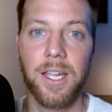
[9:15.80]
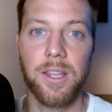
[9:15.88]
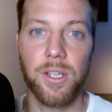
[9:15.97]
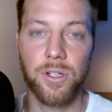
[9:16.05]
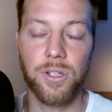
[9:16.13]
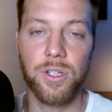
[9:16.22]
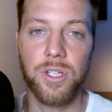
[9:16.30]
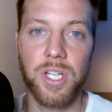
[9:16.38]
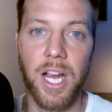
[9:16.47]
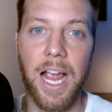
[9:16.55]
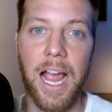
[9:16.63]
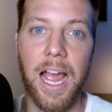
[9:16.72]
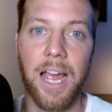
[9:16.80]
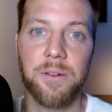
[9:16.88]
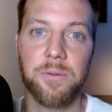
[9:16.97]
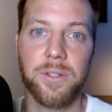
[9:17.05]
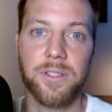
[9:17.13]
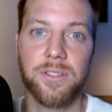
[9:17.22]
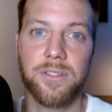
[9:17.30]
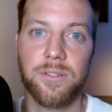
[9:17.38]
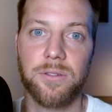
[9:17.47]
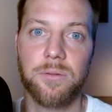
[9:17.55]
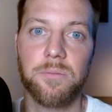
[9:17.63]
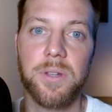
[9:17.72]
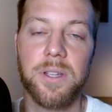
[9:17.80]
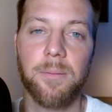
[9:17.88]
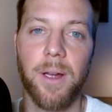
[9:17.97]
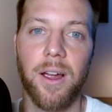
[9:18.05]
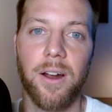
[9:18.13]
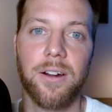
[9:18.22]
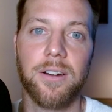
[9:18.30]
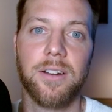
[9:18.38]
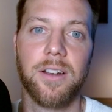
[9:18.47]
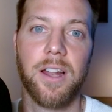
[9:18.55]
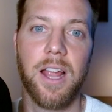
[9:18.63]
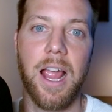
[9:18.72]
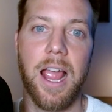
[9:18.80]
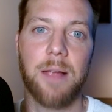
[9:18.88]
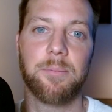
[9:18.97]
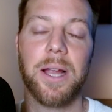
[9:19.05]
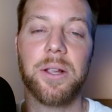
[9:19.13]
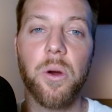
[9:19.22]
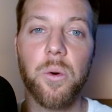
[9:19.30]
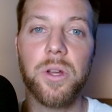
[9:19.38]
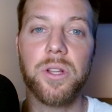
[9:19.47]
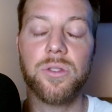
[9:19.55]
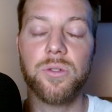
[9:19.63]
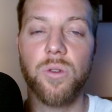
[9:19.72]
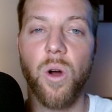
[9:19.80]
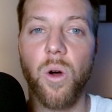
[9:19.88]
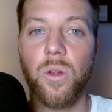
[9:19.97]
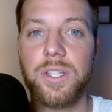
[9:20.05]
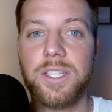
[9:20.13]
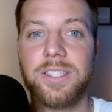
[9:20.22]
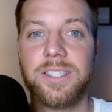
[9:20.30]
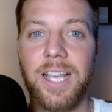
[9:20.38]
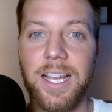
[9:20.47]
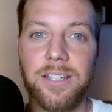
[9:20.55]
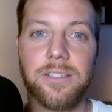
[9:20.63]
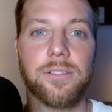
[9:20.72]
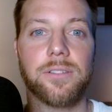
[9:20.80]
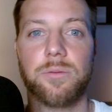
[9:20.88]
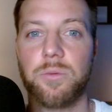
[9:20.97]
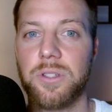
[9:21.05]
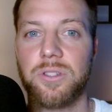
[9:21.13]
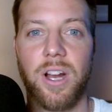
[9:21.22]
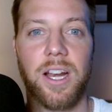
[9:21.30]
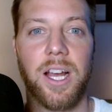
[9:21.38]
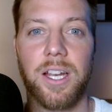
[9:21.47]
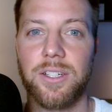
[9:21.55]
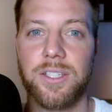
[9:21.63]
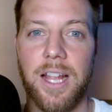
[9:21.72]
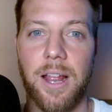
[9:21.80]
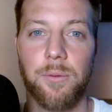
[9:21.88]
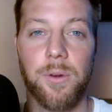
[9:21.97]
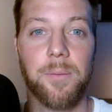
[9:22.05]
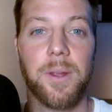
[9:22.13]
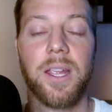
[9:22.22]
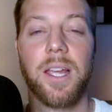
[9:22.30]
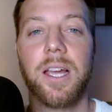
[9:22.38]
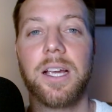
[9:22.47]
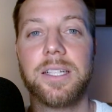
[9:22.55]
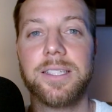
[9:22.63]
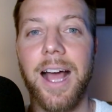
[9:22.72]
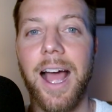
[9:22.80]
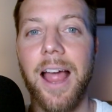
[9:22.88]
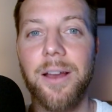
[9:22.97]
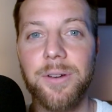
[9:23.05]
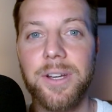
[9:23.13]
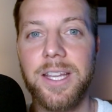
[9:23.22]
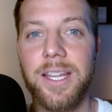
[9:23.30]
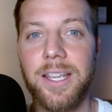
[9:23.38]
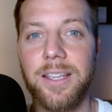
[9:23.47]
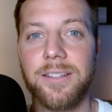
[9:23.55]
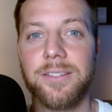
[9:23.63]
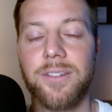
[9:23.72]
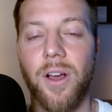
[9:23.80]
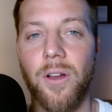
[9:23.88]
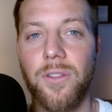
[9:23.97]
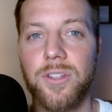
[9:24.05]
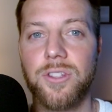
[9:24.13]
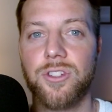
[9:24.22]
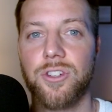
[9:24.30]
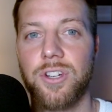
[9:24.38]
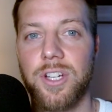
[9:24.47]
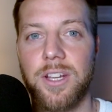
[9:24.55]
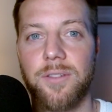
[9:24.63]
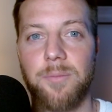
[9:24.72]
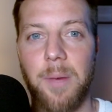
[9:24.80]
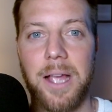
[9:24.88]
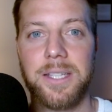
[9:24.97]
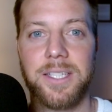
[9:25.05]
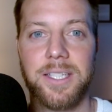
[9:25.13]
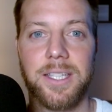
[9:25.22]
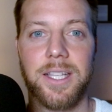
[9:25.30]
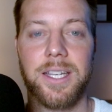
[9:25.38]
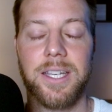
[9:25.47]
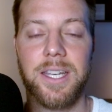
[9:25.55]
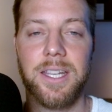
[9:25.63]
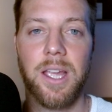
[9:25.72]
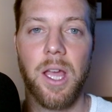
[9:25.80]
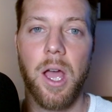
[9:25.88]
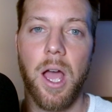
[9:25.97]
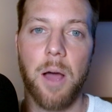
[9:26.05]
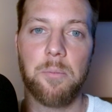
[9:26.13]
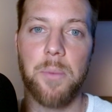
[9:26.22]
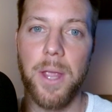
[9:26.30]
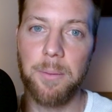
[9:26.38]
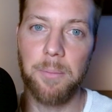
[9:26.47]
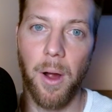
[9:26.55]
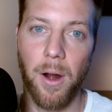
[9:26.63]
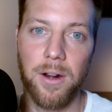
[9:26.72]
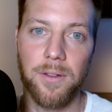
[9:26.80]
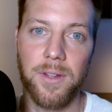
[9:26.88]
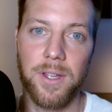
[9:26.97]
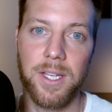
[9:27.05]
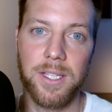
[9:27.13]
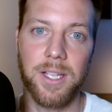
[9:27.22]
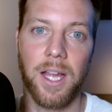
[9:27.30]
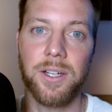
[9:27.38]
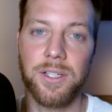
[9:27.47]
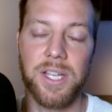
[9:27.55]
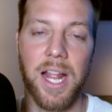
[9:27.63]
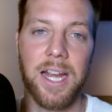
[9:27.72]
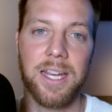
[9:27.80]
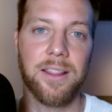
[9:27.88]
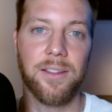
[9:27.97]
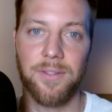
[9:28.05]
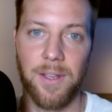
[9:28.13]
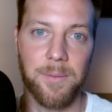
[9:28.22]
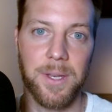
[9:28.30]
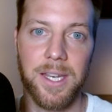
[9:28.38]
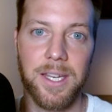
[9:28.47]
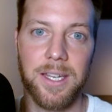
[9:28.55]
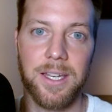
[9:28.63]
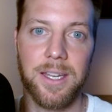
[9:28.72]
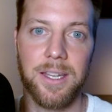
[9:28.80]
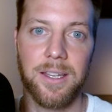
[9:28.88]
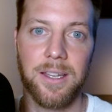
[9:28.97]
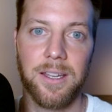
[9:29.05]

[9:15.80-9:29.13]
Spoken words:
the courage I had was to be in my heart. And by going through all these cycles with trying to understand women, because the irony is, on this journey of masculinity, a big part of it is understanding the femininity,